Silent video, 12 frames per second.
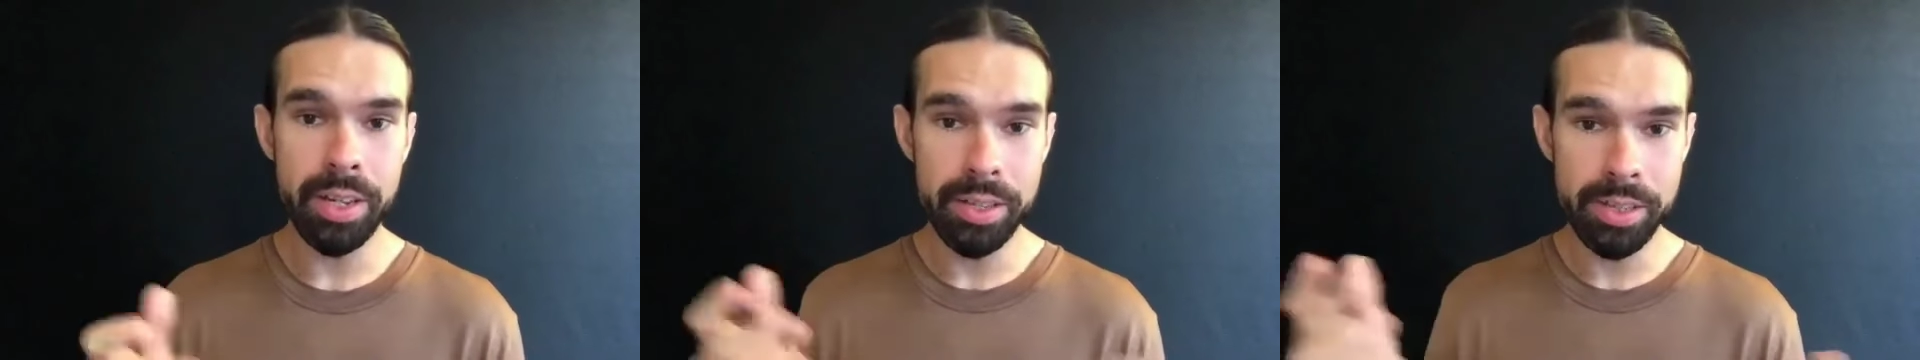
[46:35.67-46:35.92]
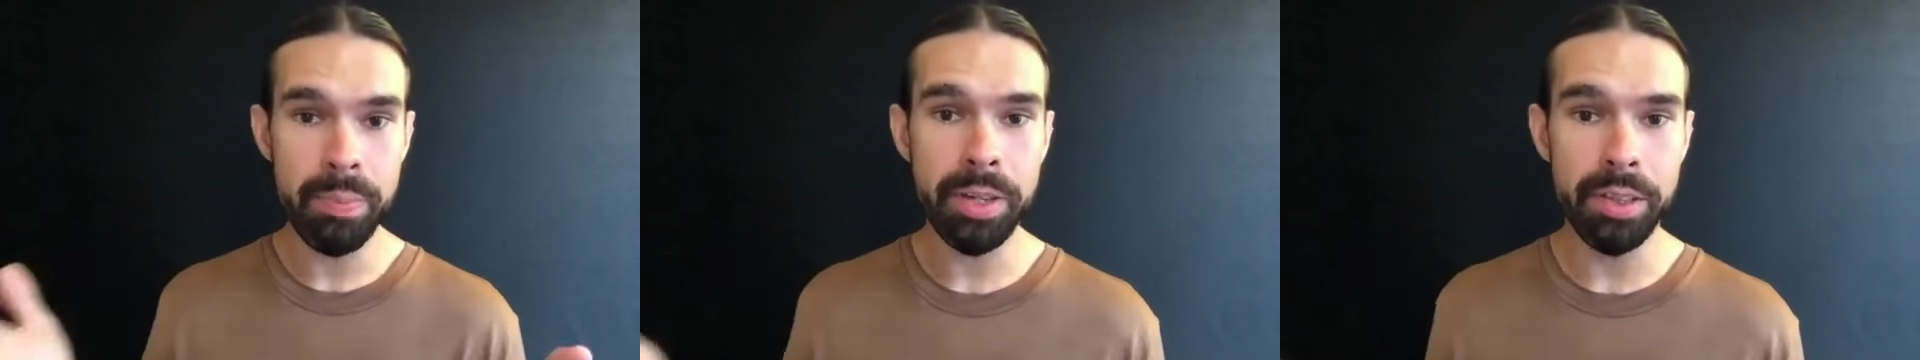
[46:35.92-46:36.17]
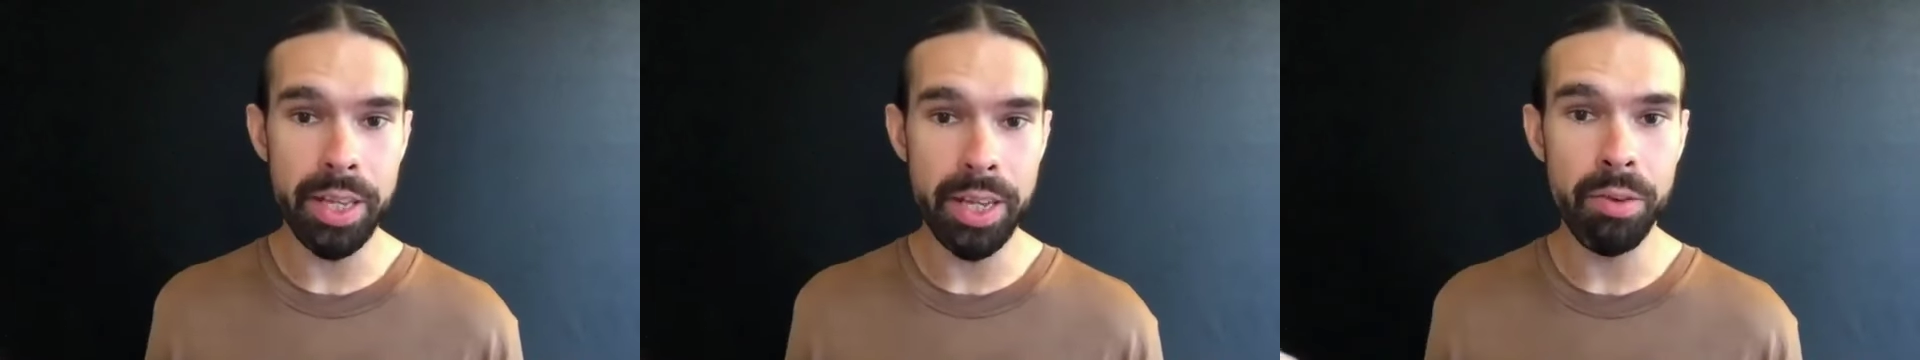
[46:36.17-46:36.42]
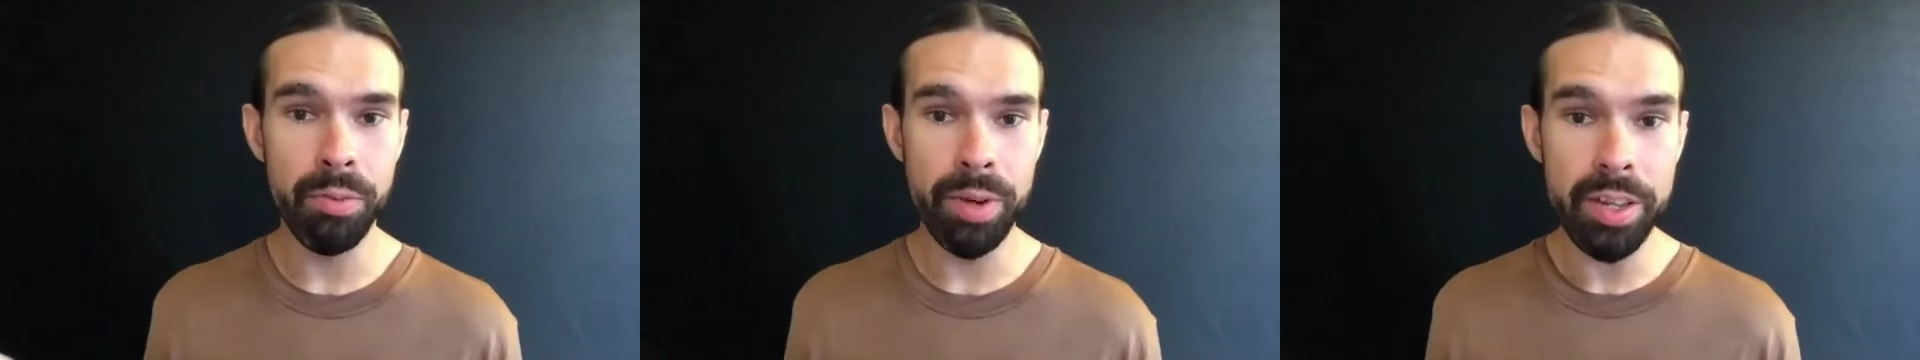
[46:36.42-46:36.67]
typically
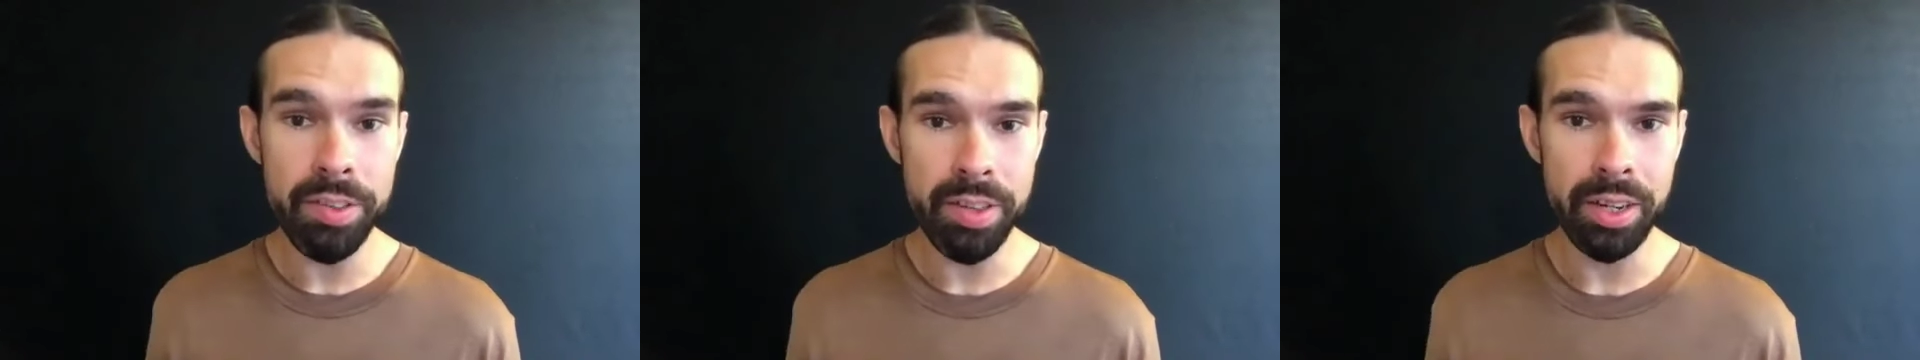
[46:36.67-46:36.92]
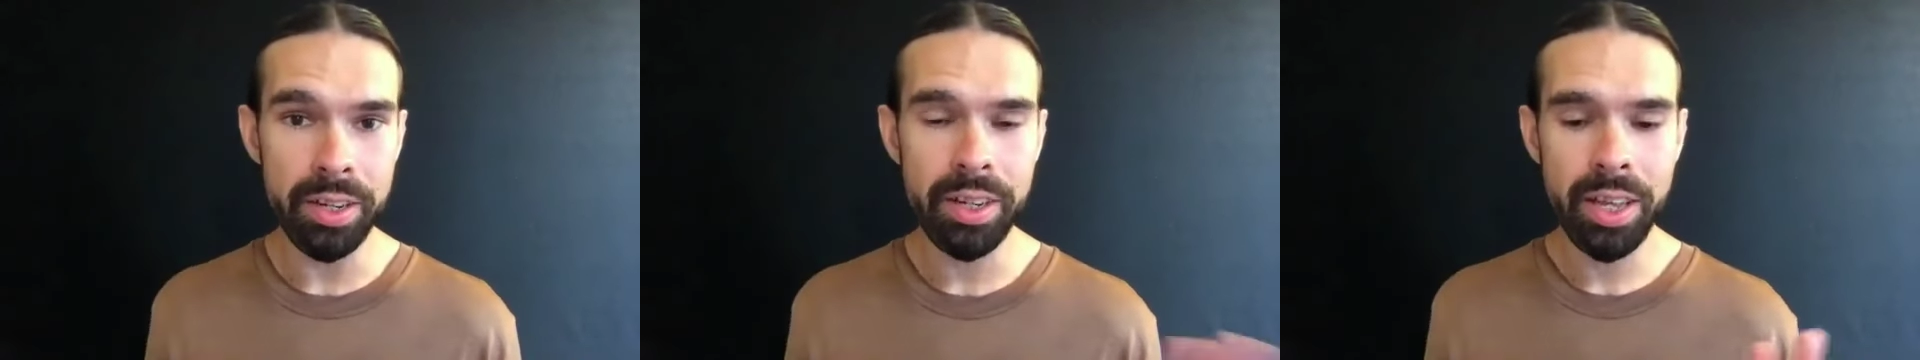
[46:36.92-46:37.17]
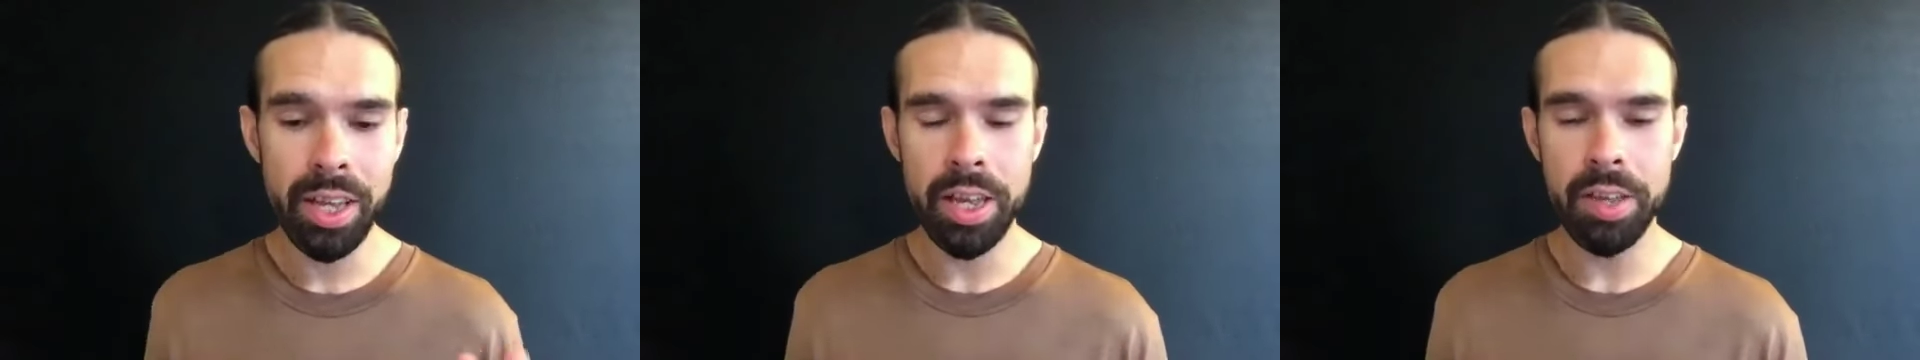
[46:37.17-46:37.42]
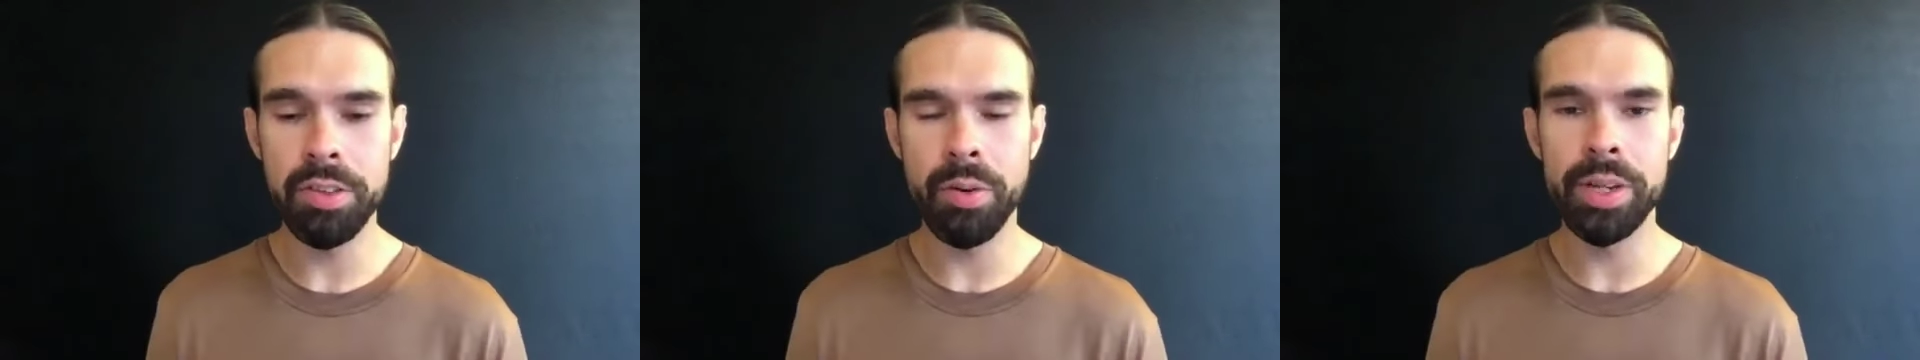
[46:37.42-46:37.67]
a reason
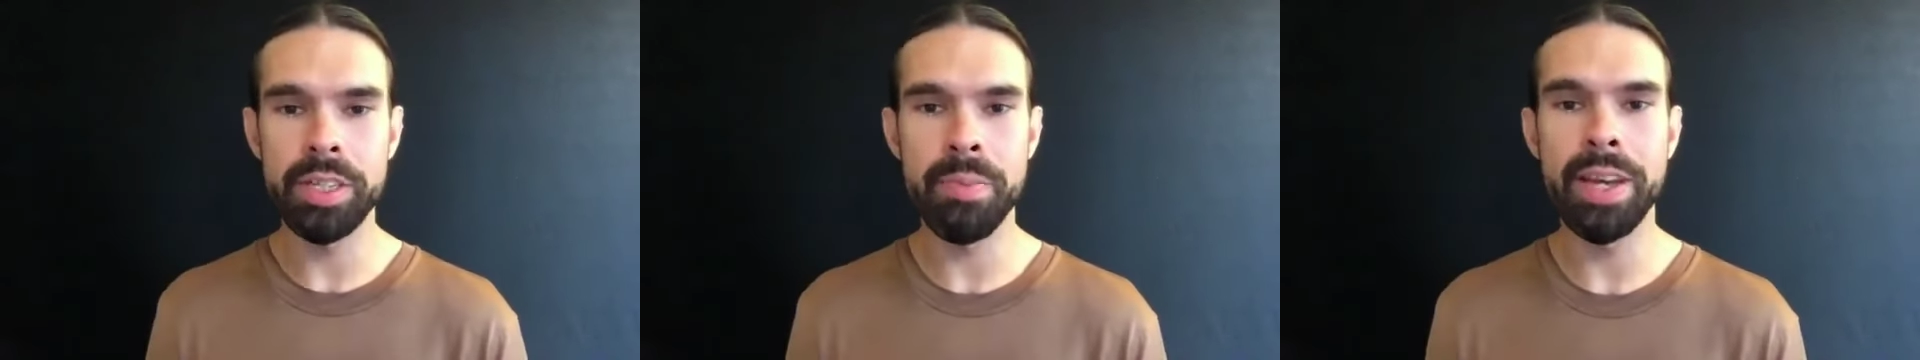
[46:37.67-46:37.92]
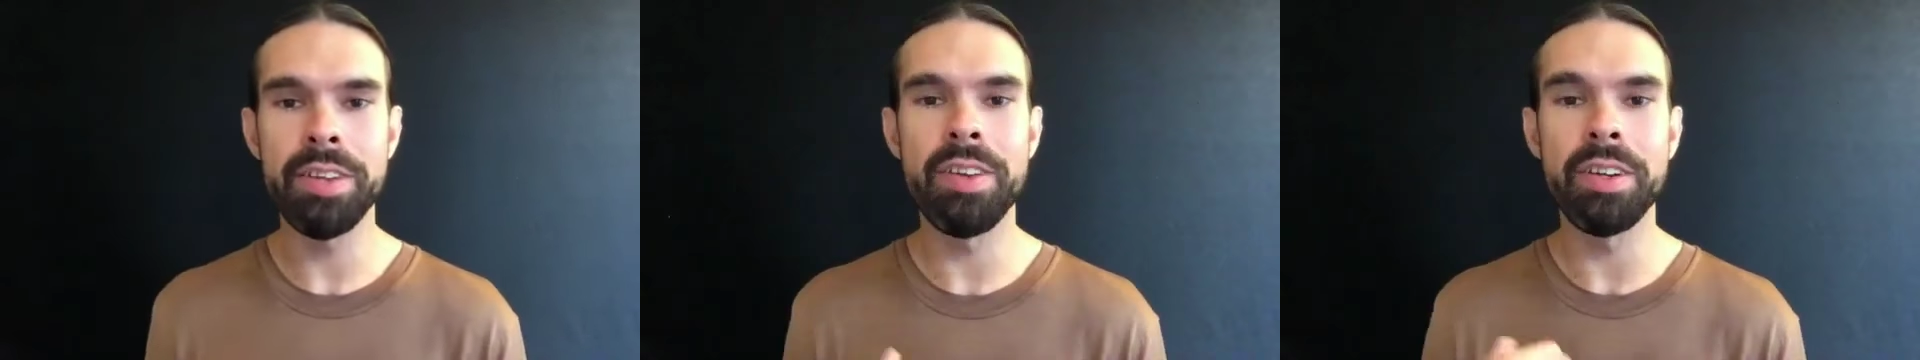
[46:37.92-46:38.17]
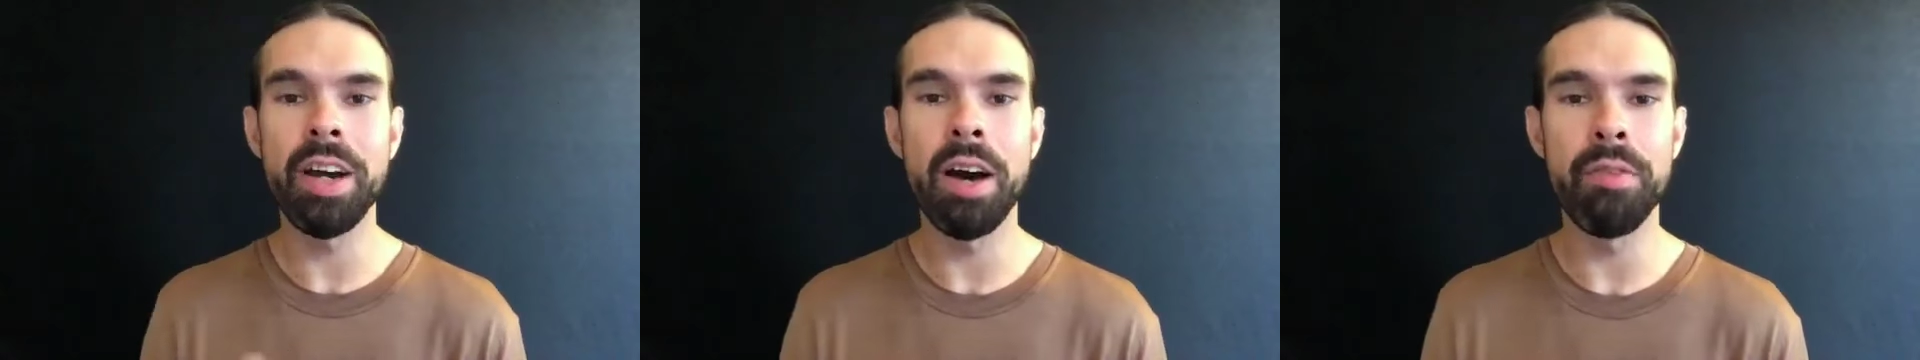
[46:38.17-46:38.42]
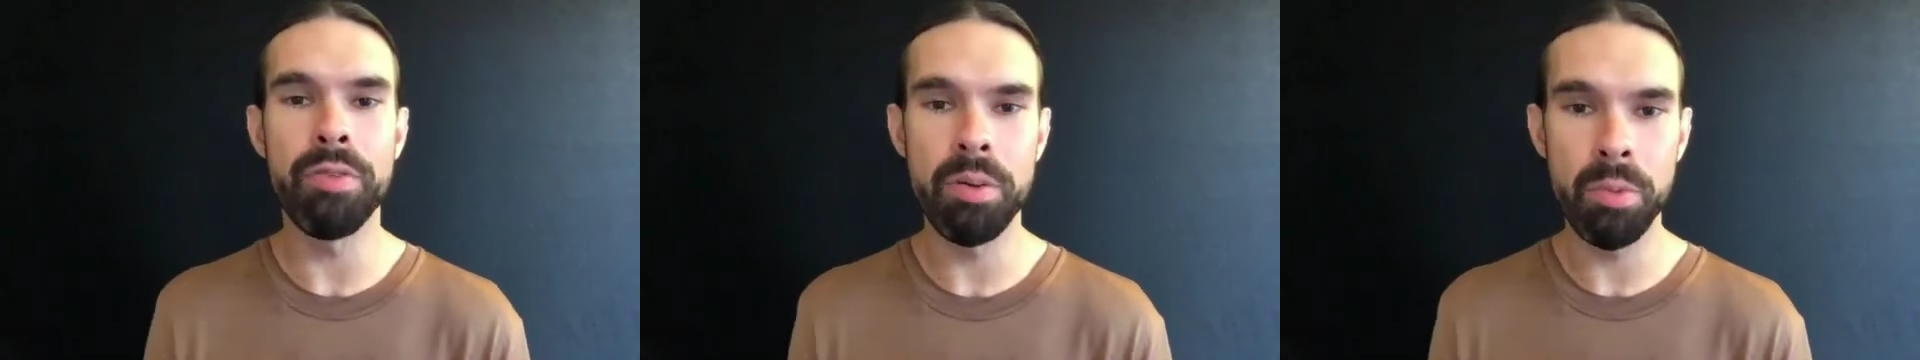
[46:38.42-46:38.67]
is going to make us
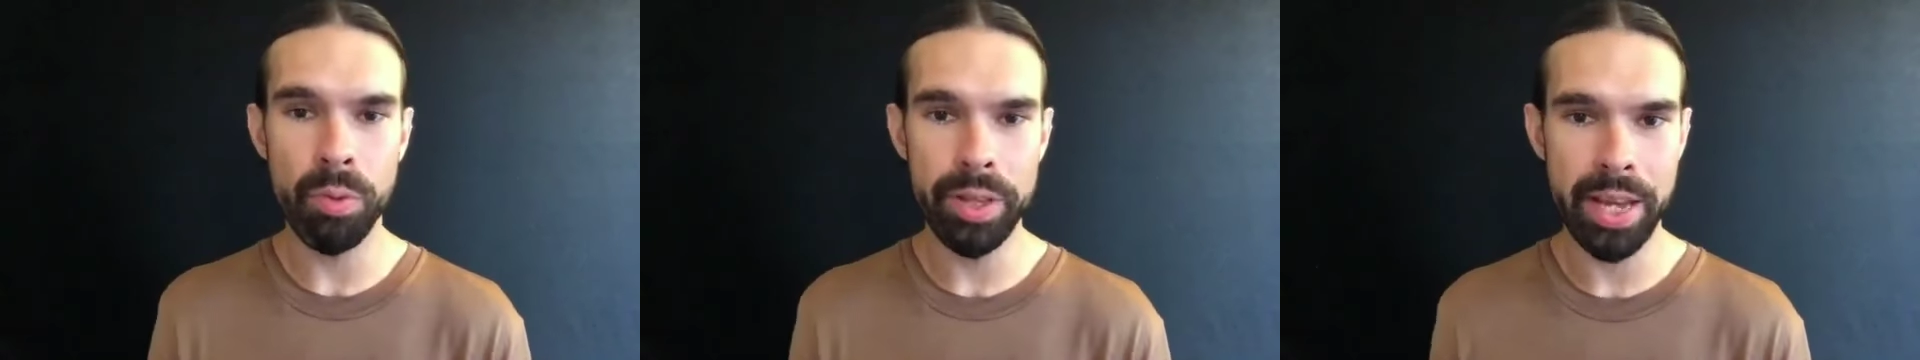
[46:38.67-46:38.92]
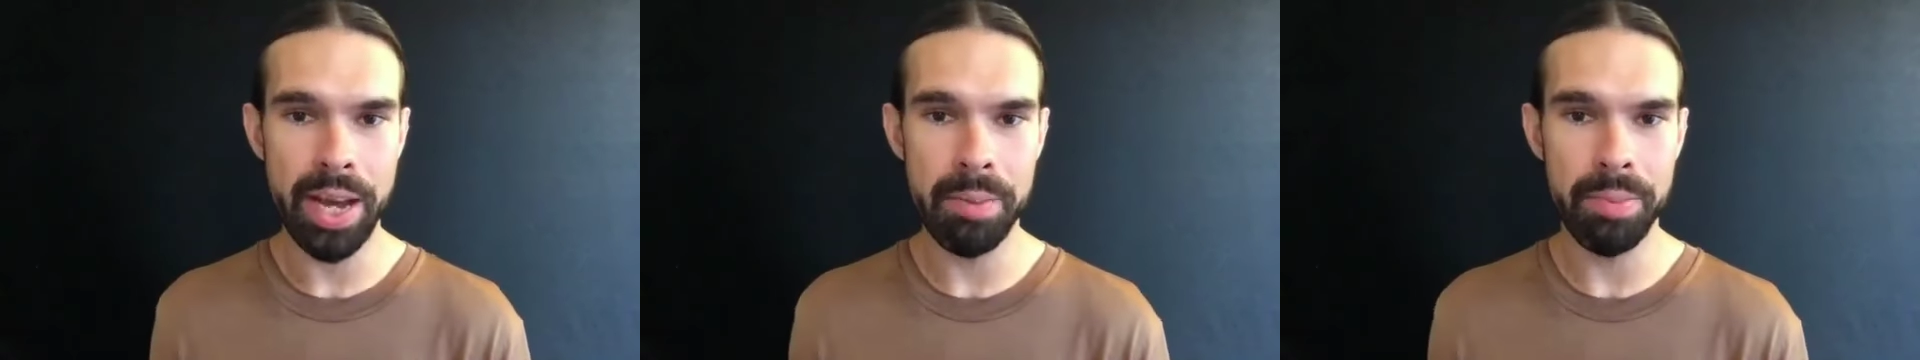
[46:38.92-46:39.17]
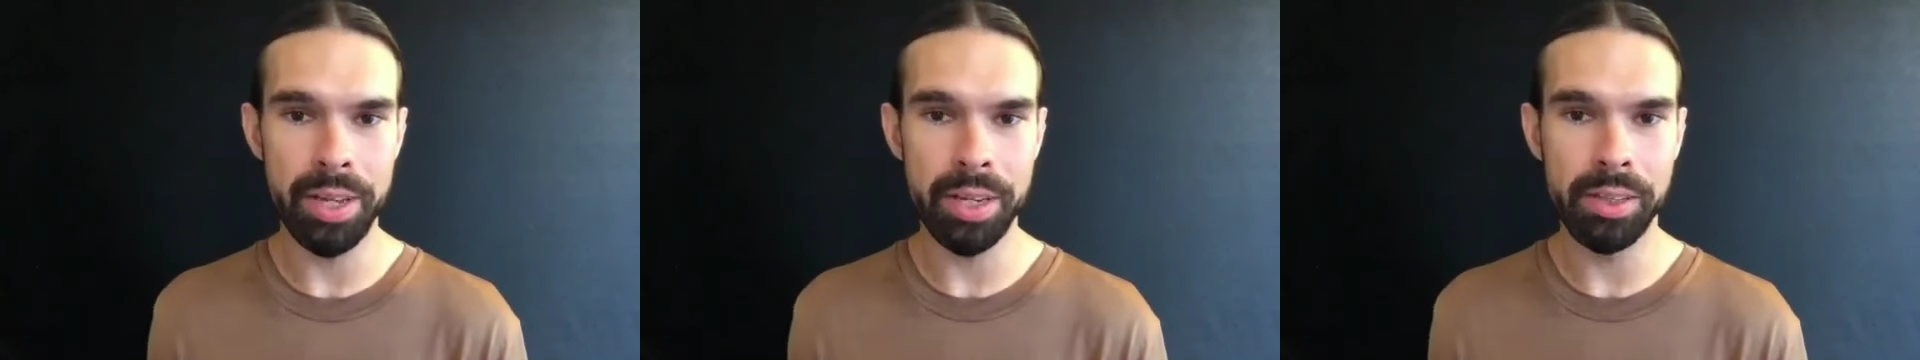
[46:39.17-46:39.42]
uncomfortable with the happening.